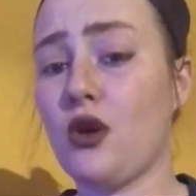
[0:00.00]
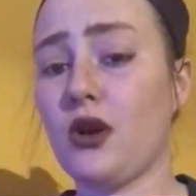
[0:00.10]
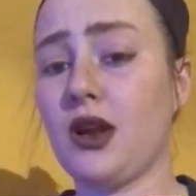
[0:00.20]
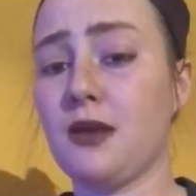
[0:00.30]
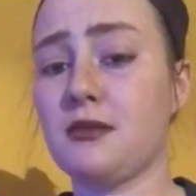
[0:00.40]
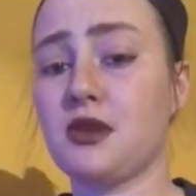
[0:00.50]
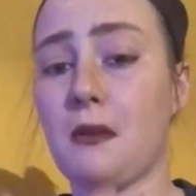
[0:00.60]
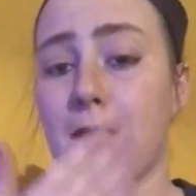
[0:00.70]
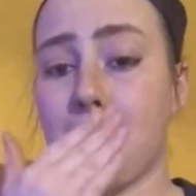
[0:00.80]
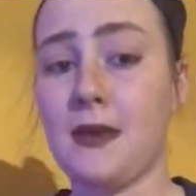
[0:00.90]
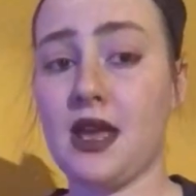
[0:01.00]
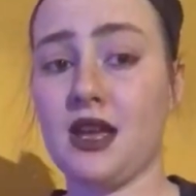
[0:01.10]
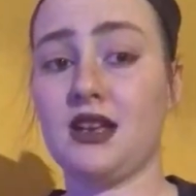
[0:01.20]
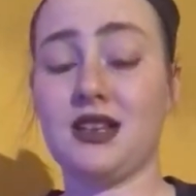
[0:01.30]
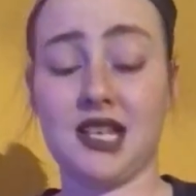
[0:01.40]
It's just, I
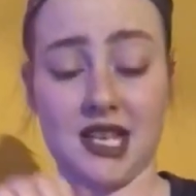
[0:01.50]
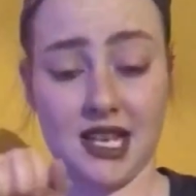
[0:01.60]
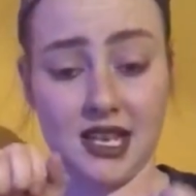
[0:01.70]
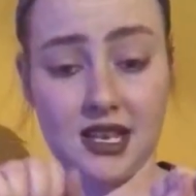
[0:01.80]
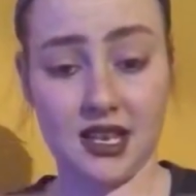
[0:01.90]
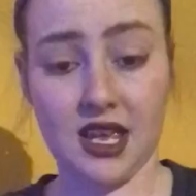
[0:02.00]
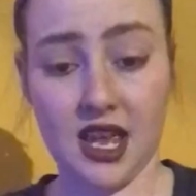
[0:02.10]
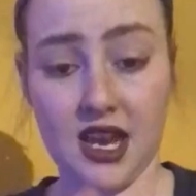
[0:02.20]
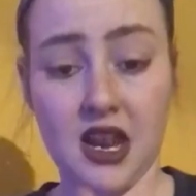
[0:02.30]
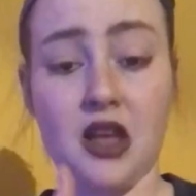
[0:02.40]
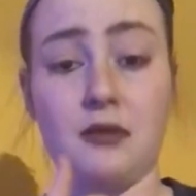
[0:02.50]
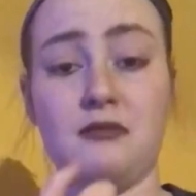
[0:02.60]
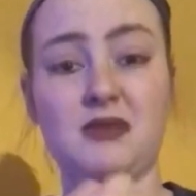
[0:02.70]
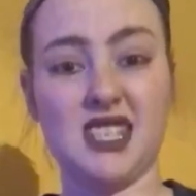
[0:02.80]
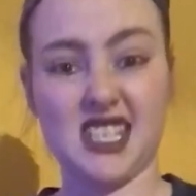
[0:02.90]
need to warn you because I'm the type of
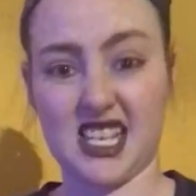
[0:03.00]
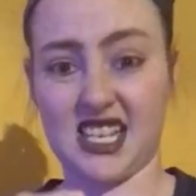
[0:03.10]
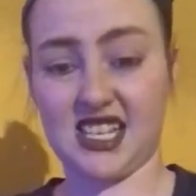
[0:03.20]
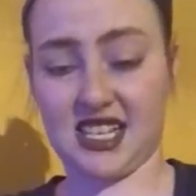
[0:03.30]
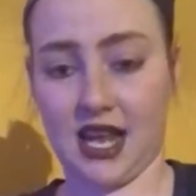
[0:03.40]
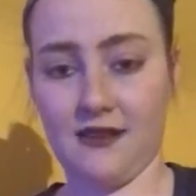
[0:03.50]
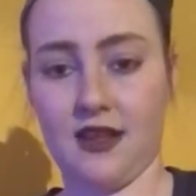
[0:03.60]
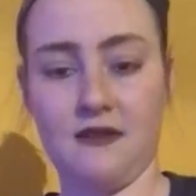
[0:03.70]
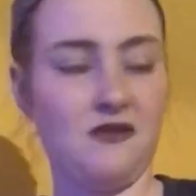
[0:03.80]
guy where I'm not going to